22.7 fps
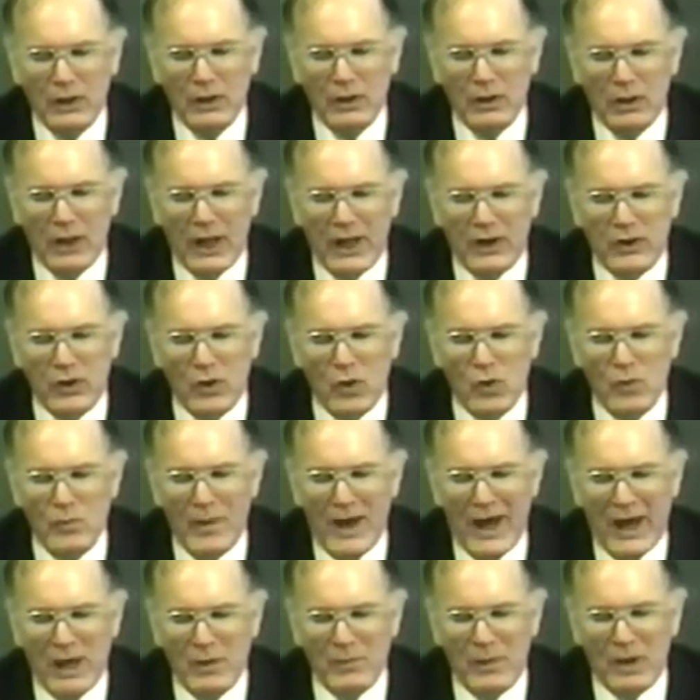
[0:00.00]
Let no
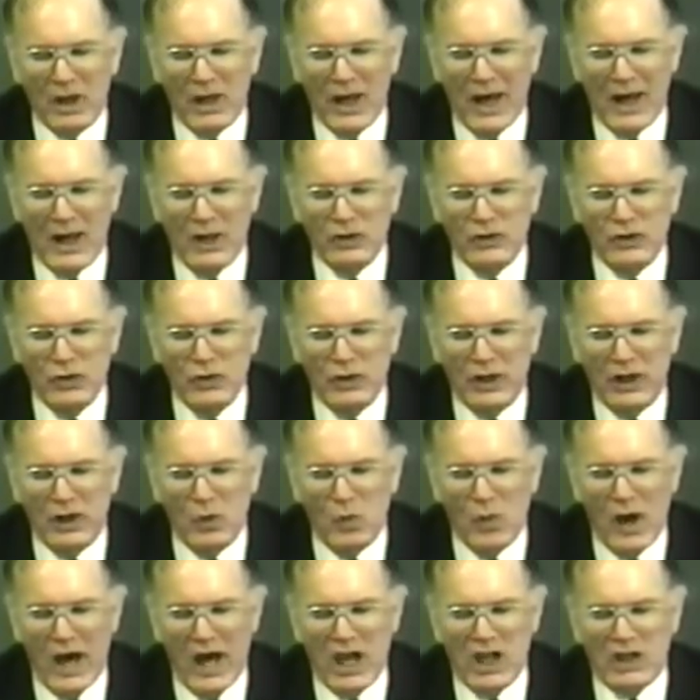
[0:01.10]
man beguile you in any
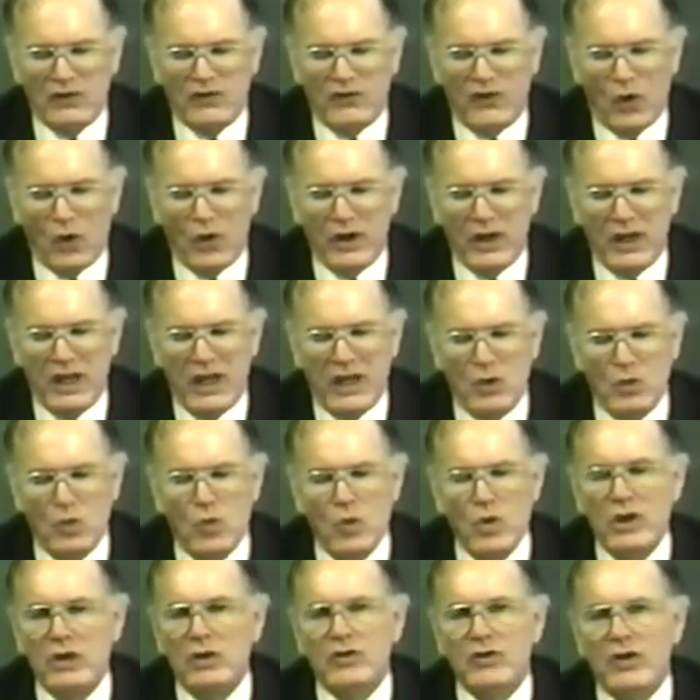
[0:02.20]
wise, for it
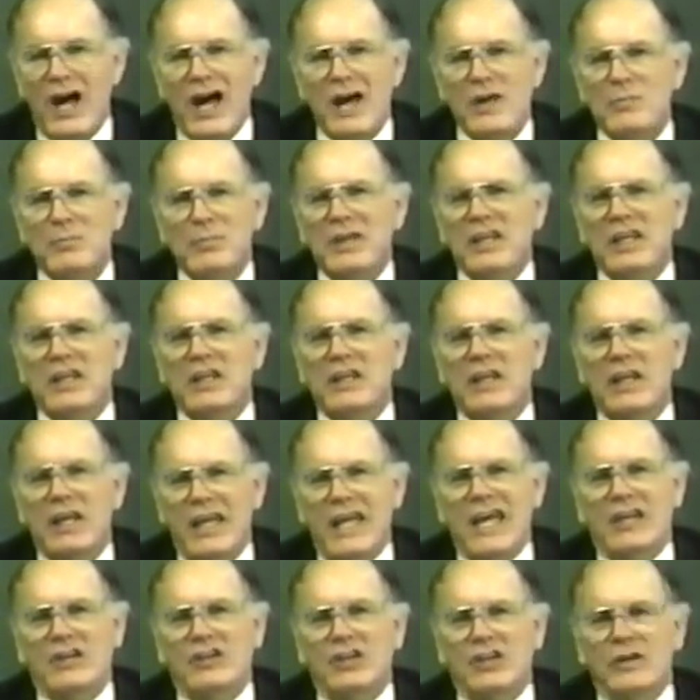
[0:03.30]
will not be.
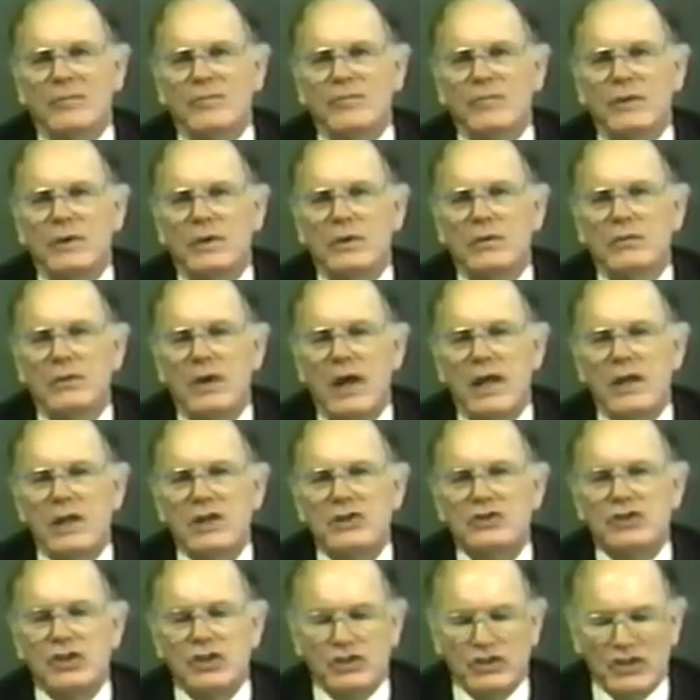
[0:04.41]
It that
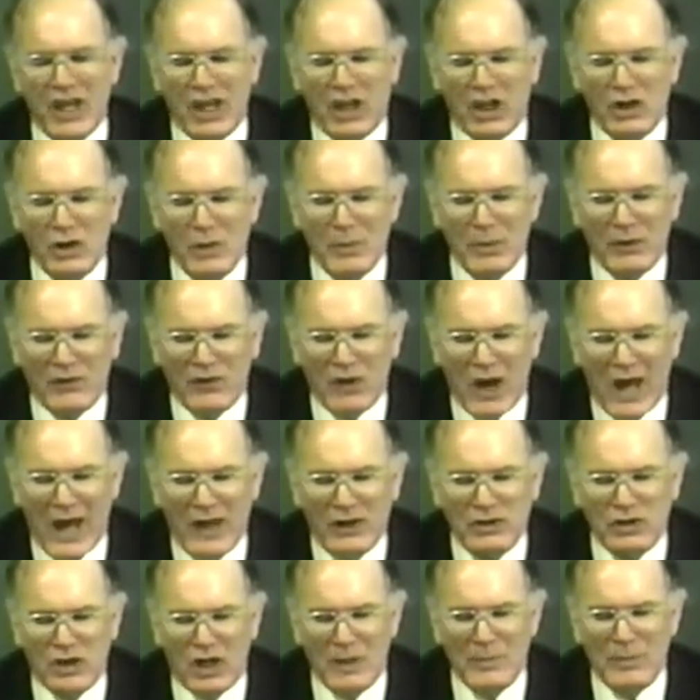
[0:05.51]
is the second of
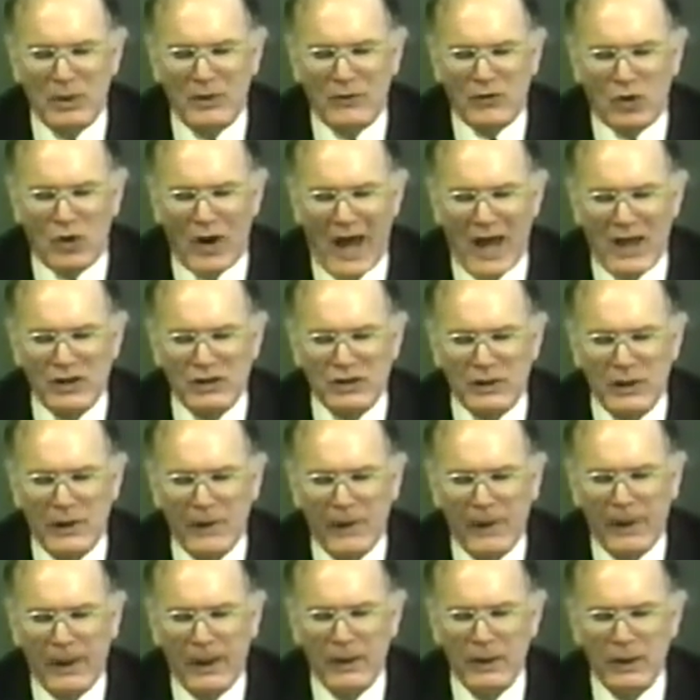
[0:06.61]
Christ, coming of Christ,
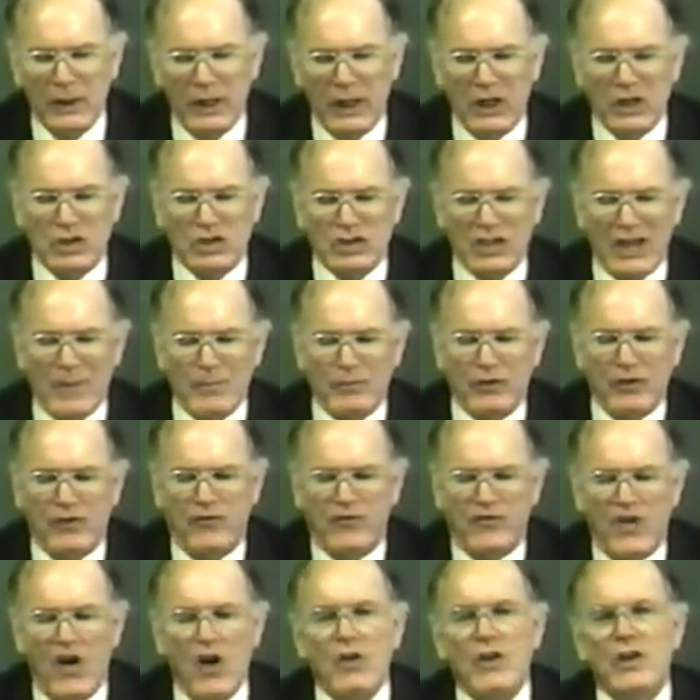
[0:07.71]
except the
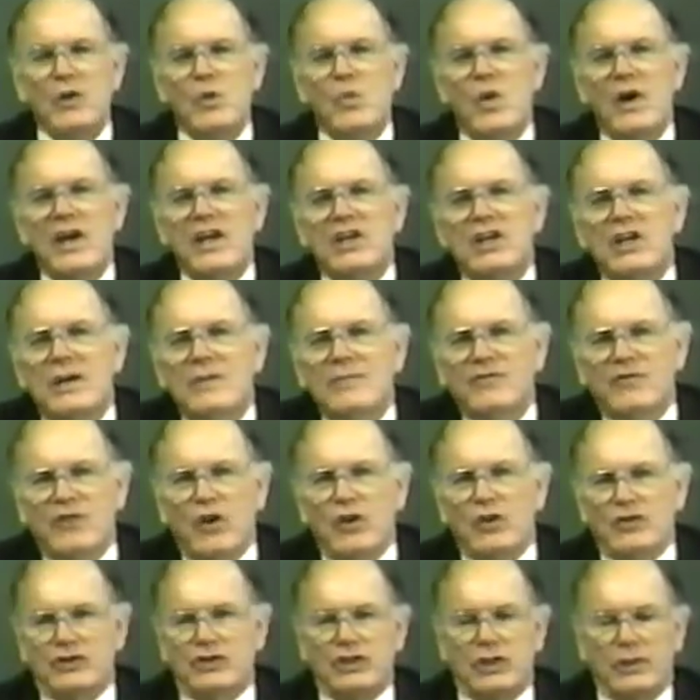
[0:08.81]
falling away come
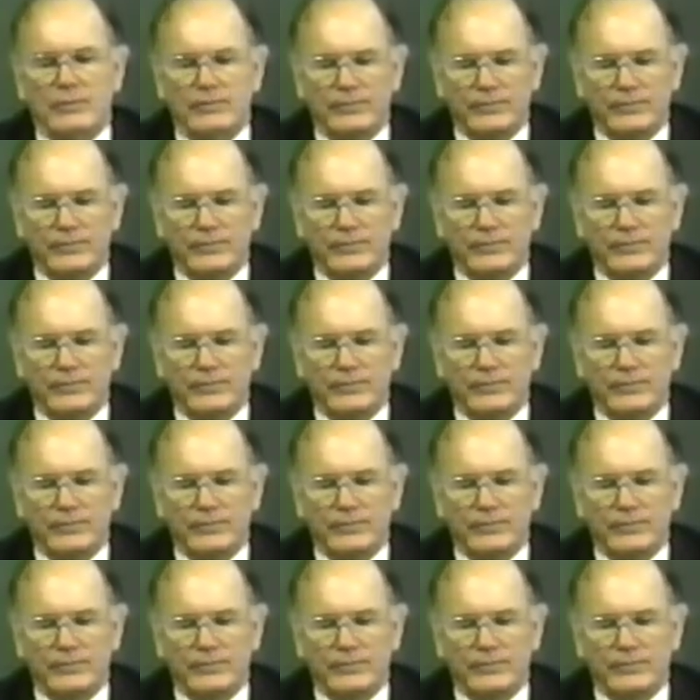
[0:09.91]
first.